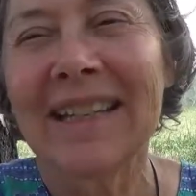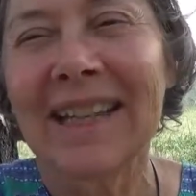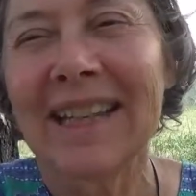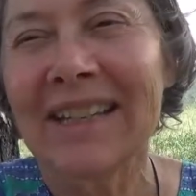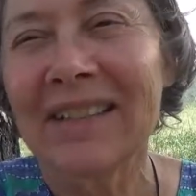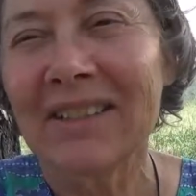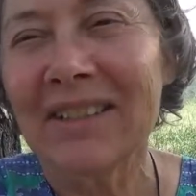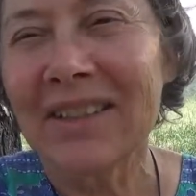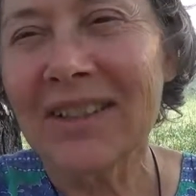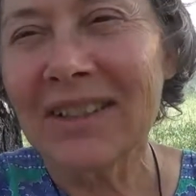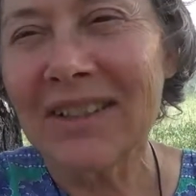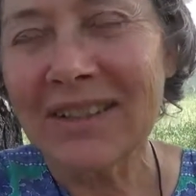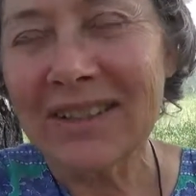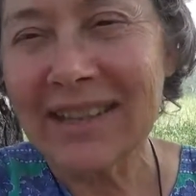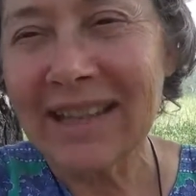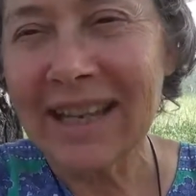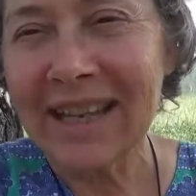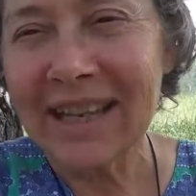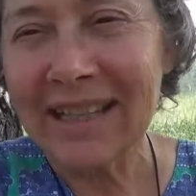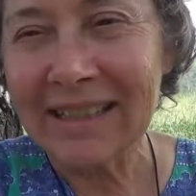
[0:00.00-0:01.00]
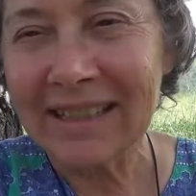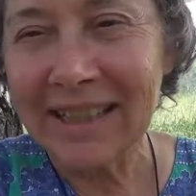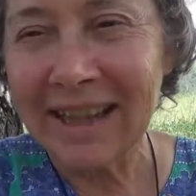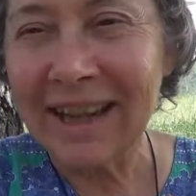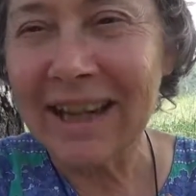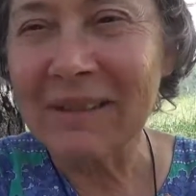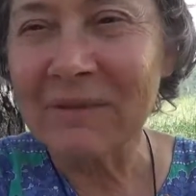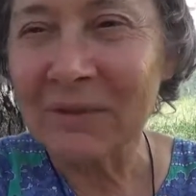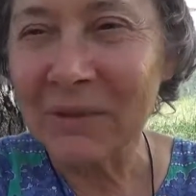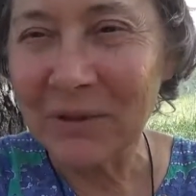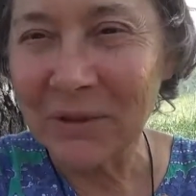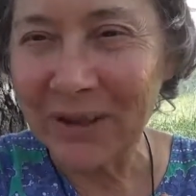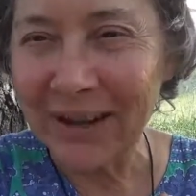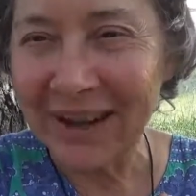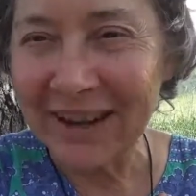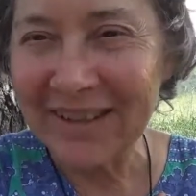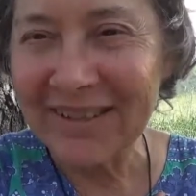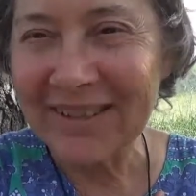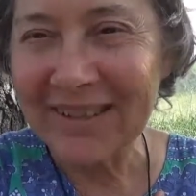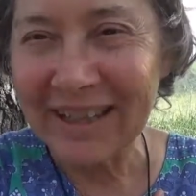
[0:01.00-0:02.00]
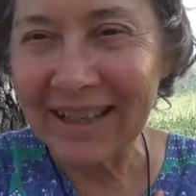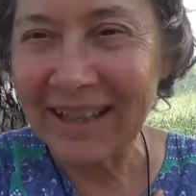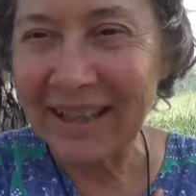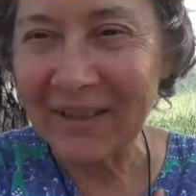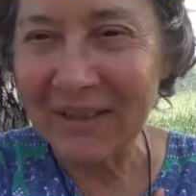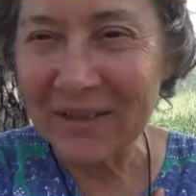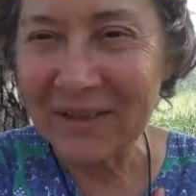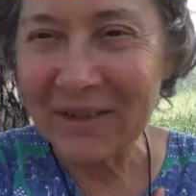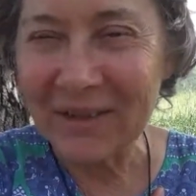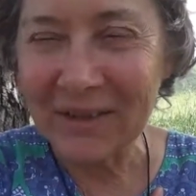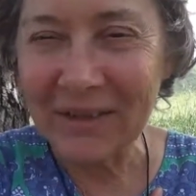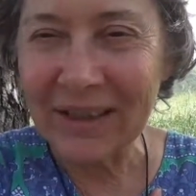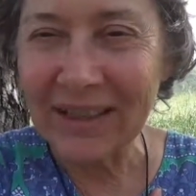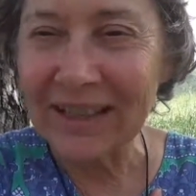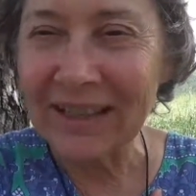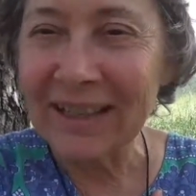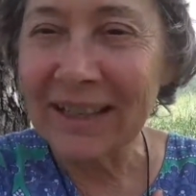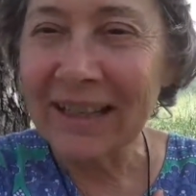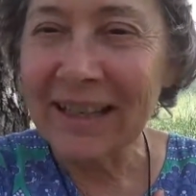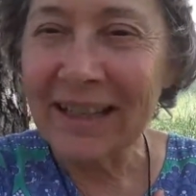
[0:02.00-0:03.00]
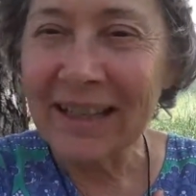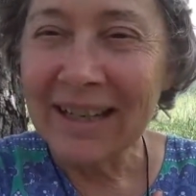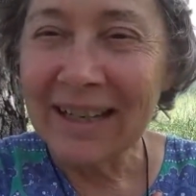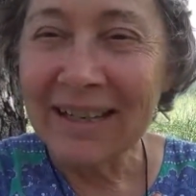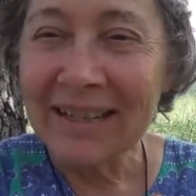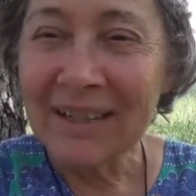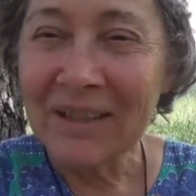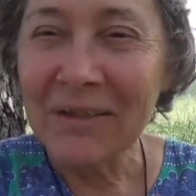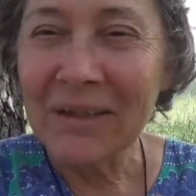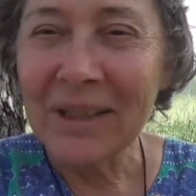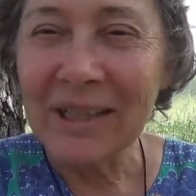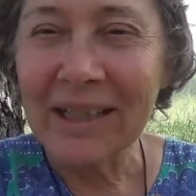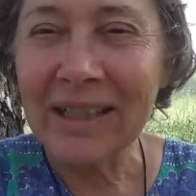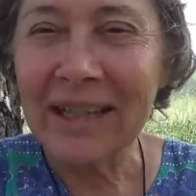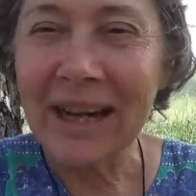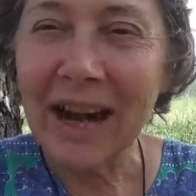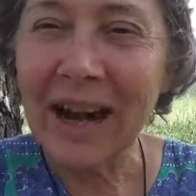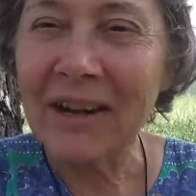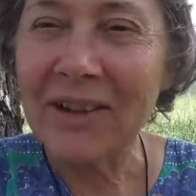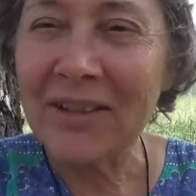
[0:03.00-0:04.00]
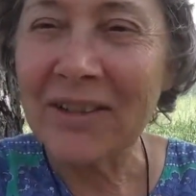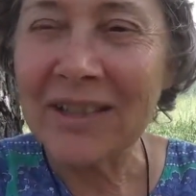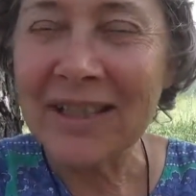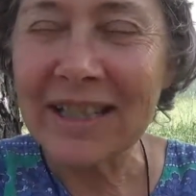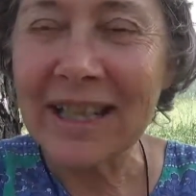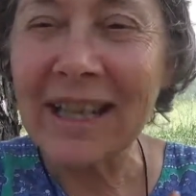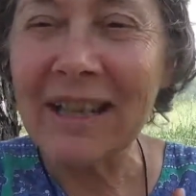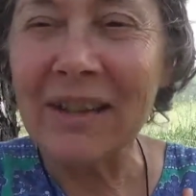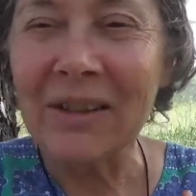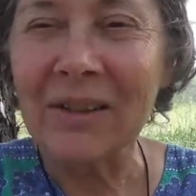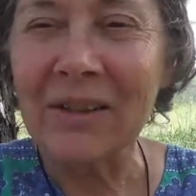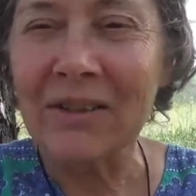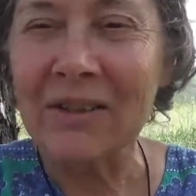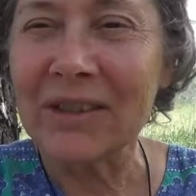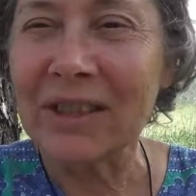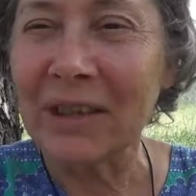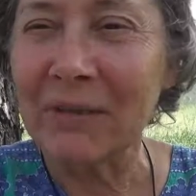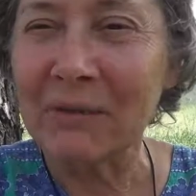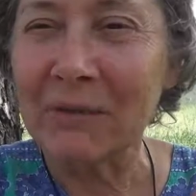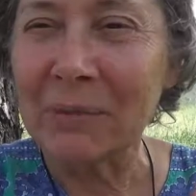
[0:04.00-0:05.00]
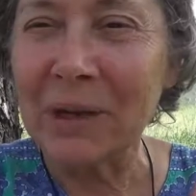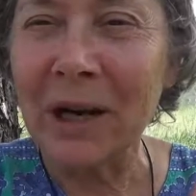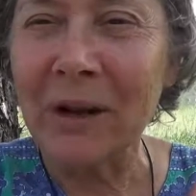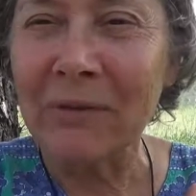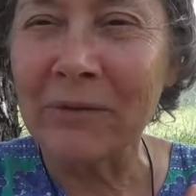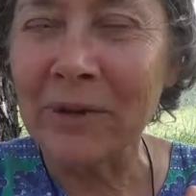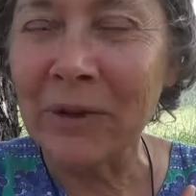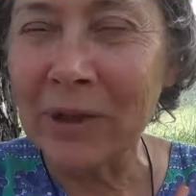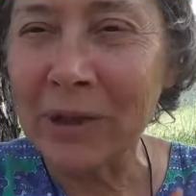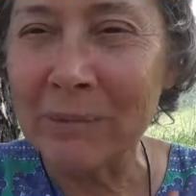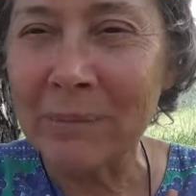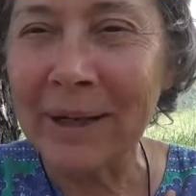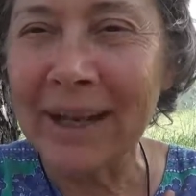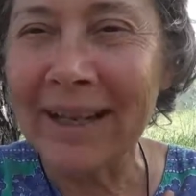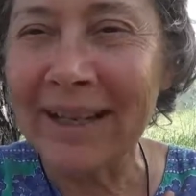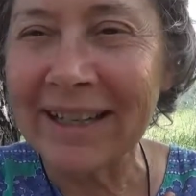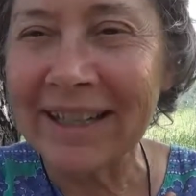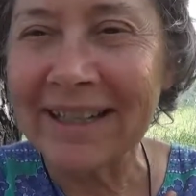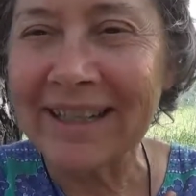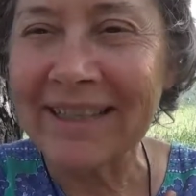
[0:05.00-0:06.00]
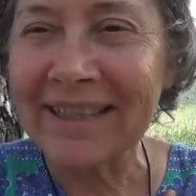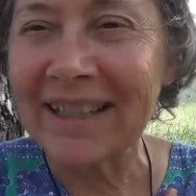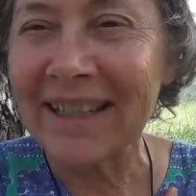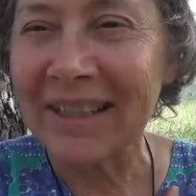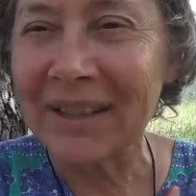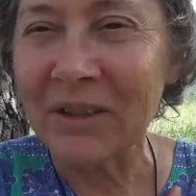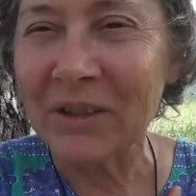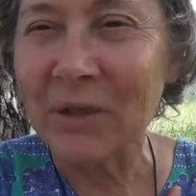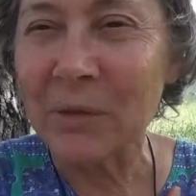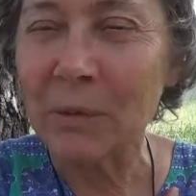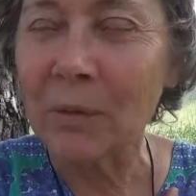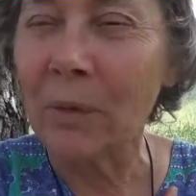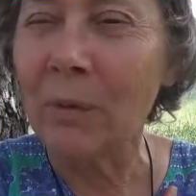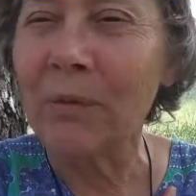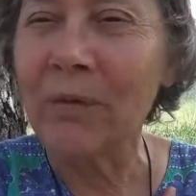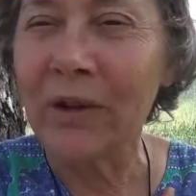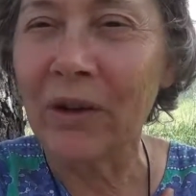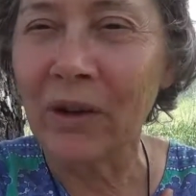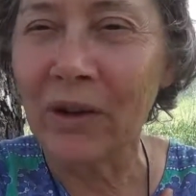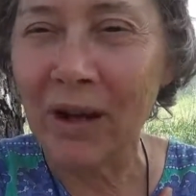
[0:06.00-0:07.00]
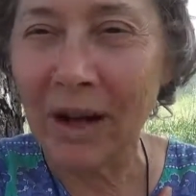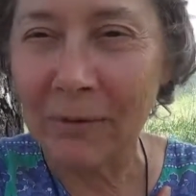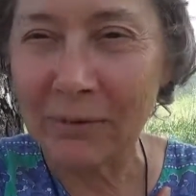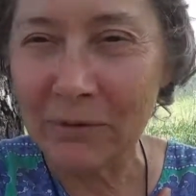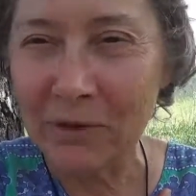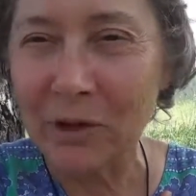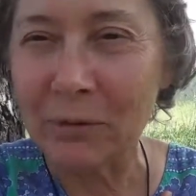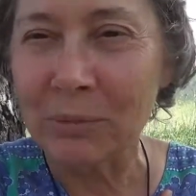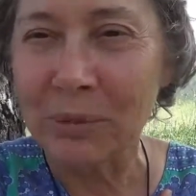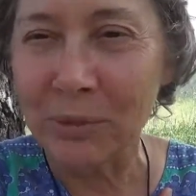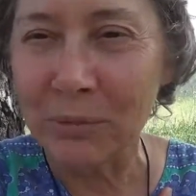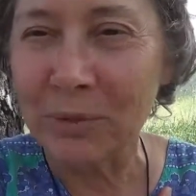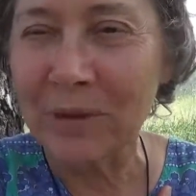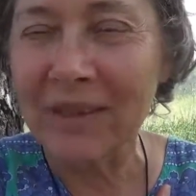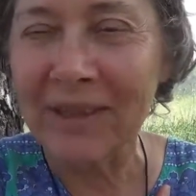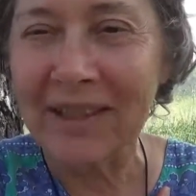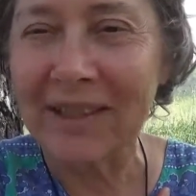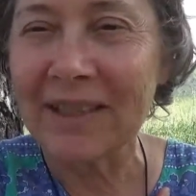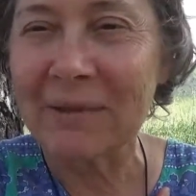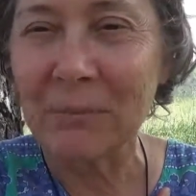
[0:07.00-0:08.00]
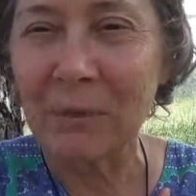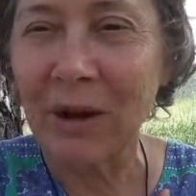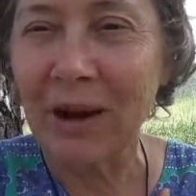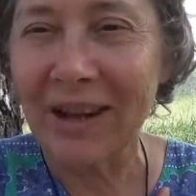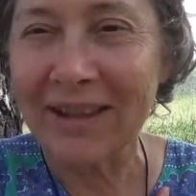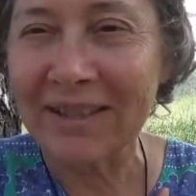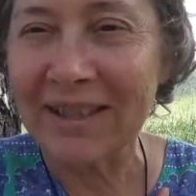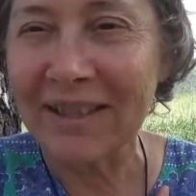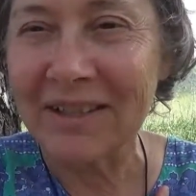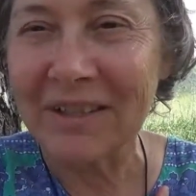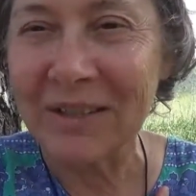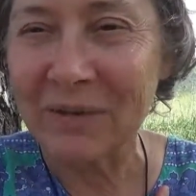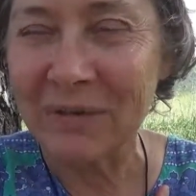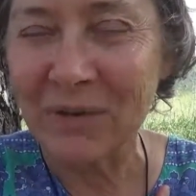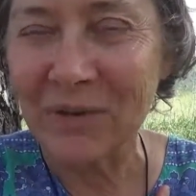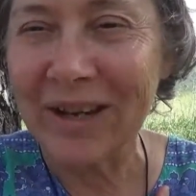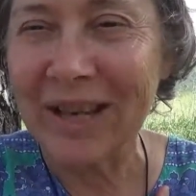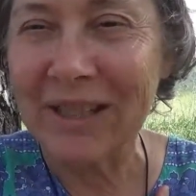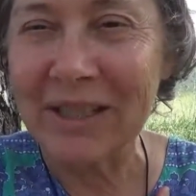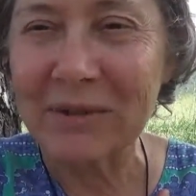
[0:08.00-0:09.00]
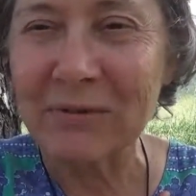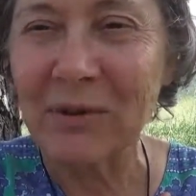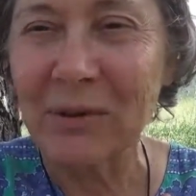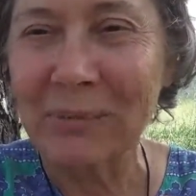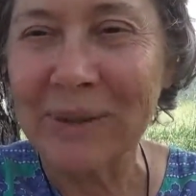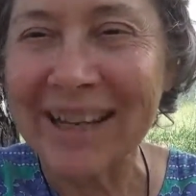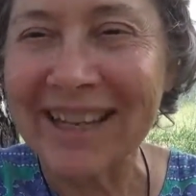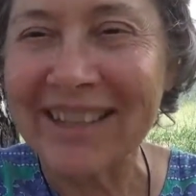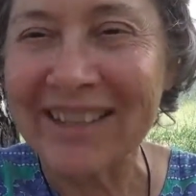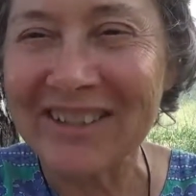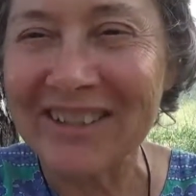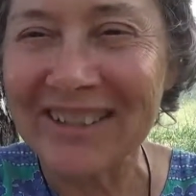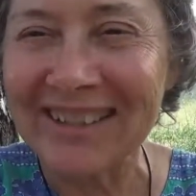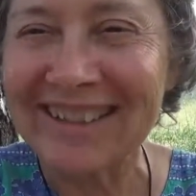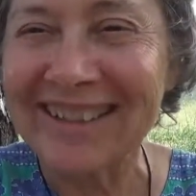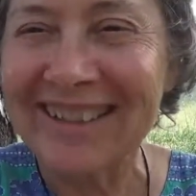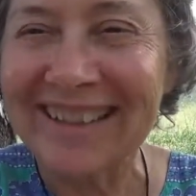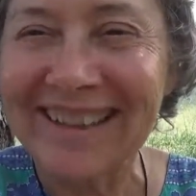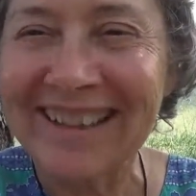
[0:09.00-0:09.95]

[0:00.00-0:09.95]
and just take time for ourselves so that so that our cells, our, our very body cells, will feel comfortable with this process of transformation.